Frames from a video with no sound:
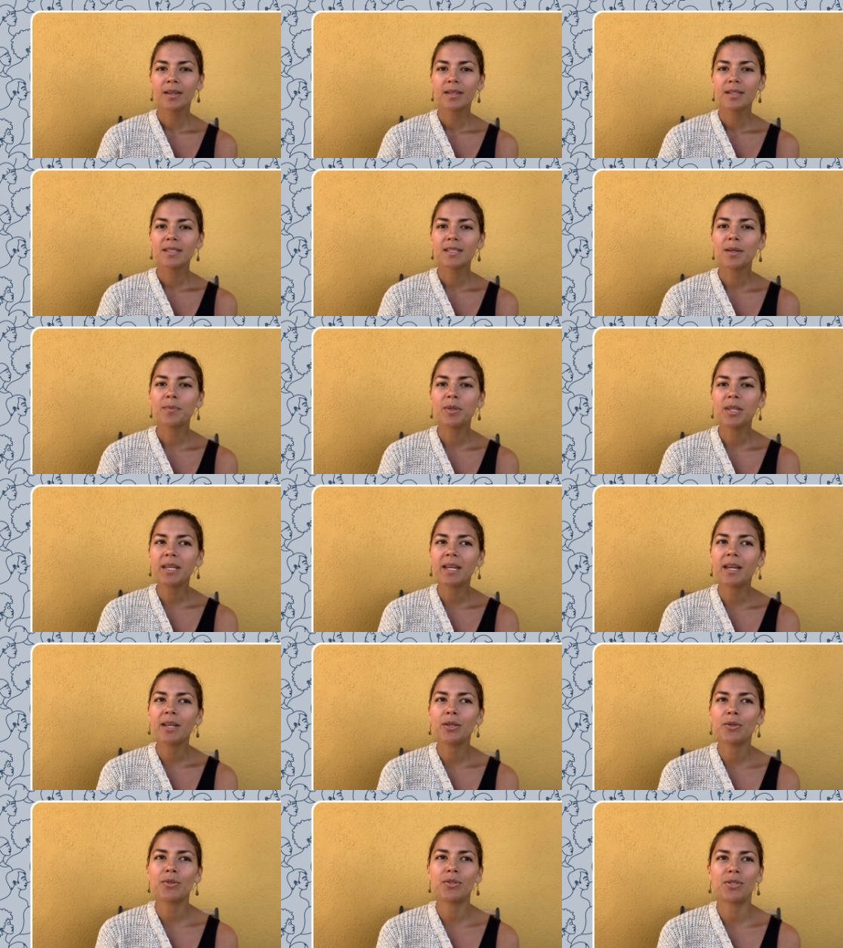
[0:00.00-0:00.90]
Something I
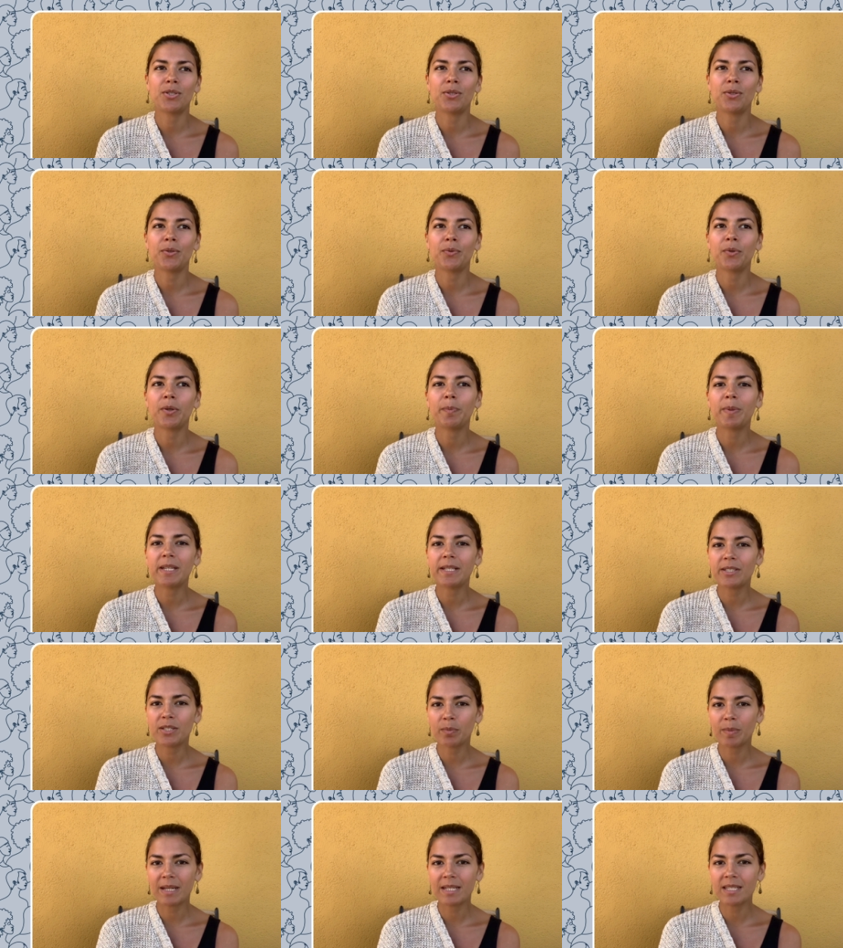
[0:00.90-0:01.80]
used to repeat
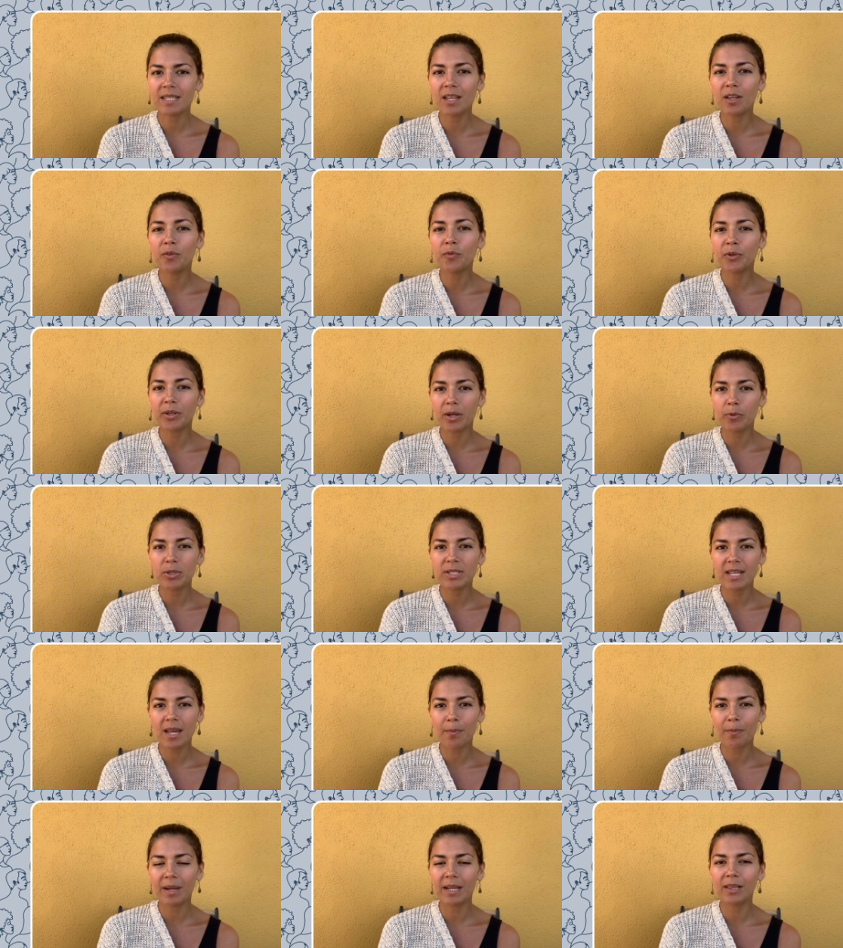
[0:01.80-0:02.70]
to myself when I was
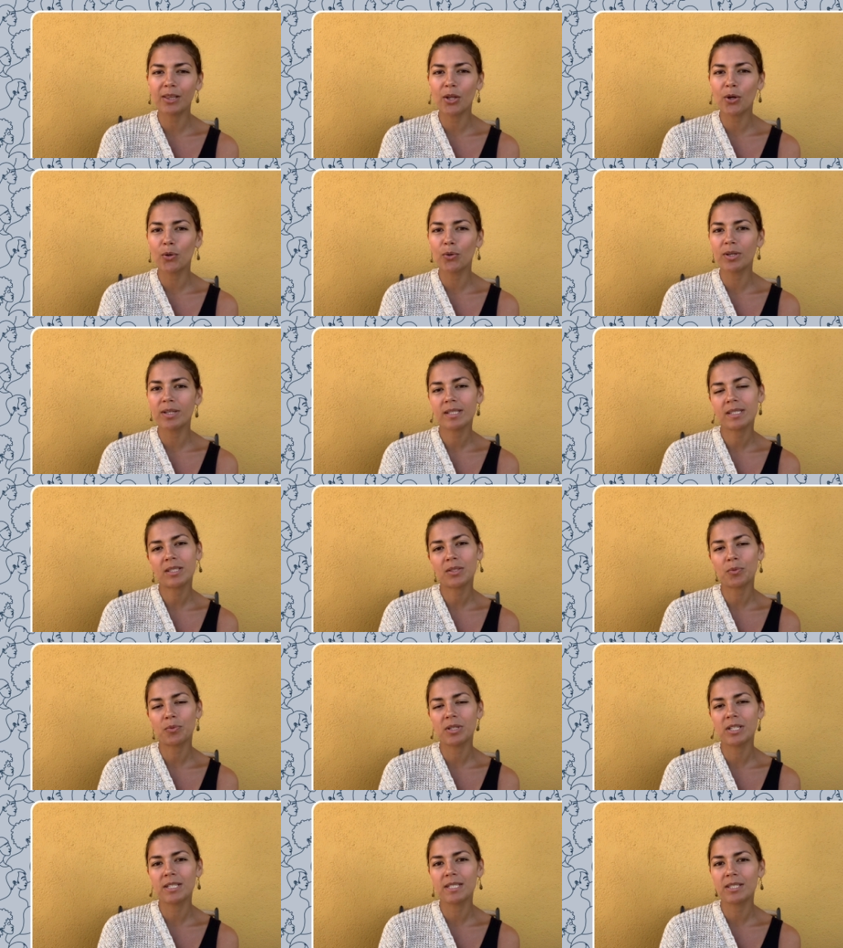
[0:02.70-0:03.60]
at my lowest
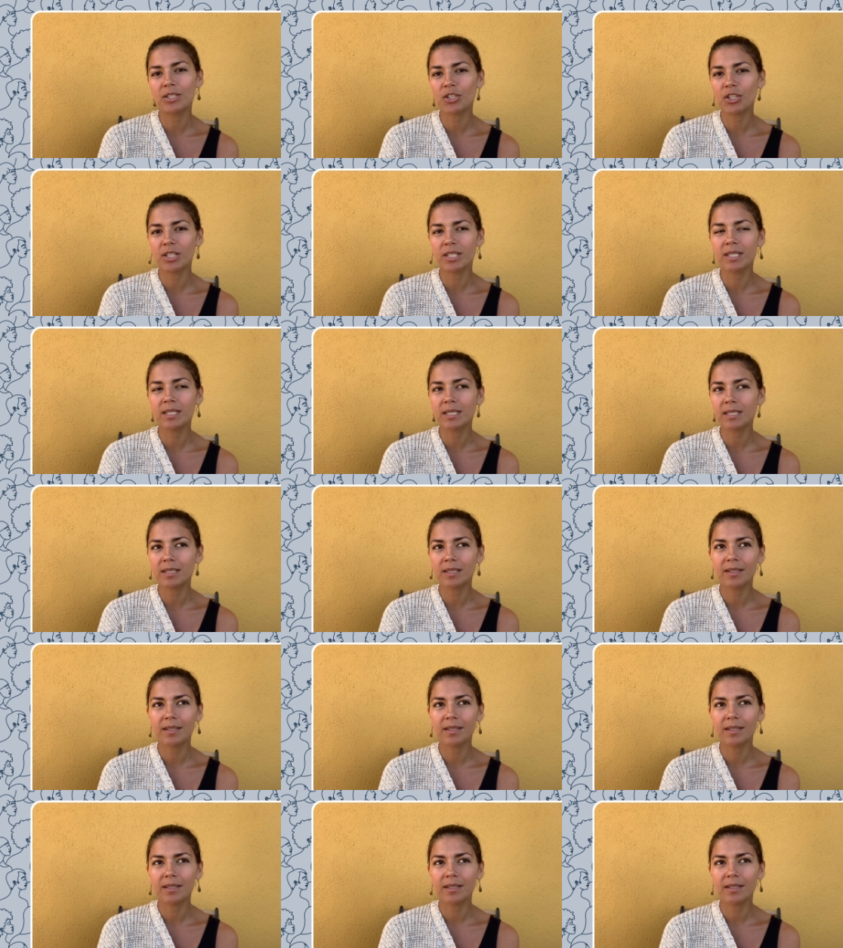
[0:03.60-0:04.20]
was just,